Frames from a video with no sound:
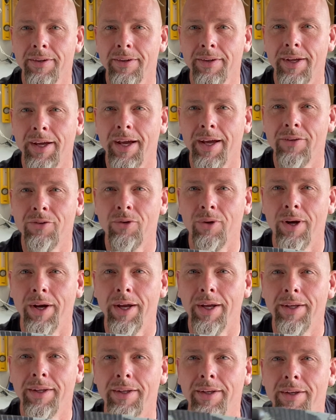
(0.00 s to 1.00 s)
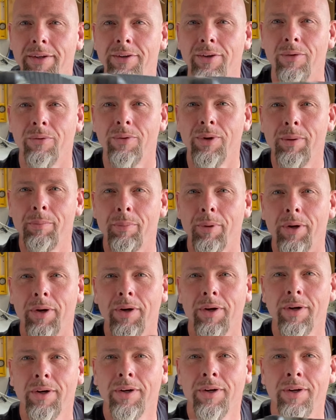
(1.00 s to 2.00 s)
that's right, the Ripper
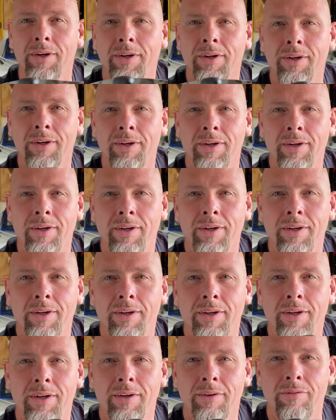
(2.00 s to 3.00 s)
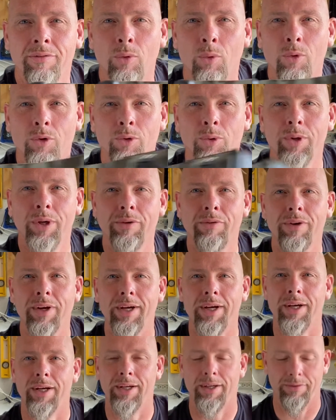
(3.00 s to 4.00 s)
425.
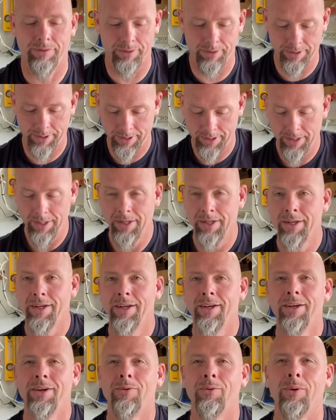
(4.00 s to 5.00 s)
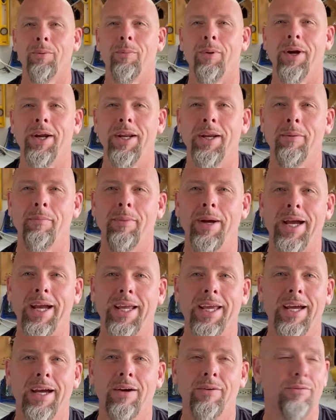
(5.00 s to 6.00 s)
We're bringing it back
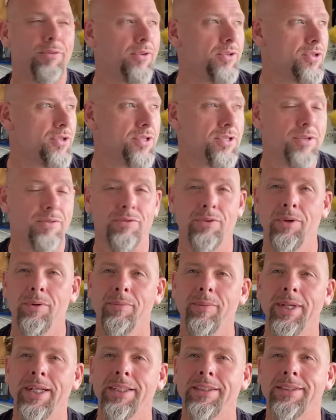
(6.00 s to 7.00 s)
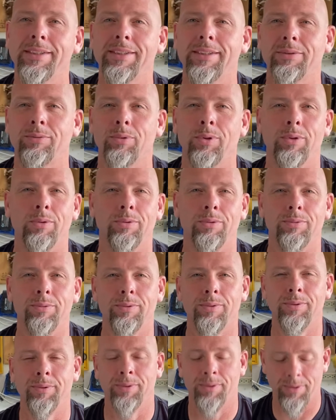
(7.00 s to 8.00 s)
out for just a few minutes. We're going
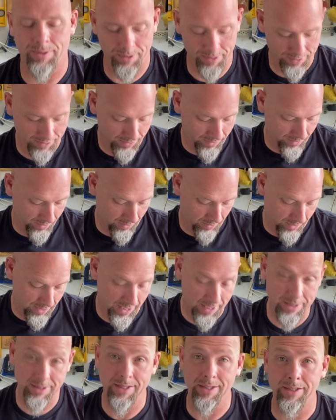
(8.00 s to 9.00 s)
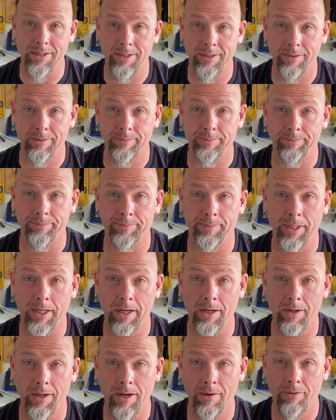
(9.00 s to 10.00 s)
to test it
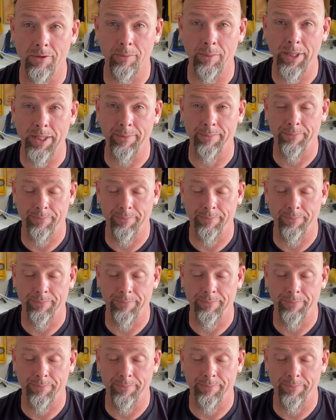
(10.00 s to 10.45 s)
here after a bit,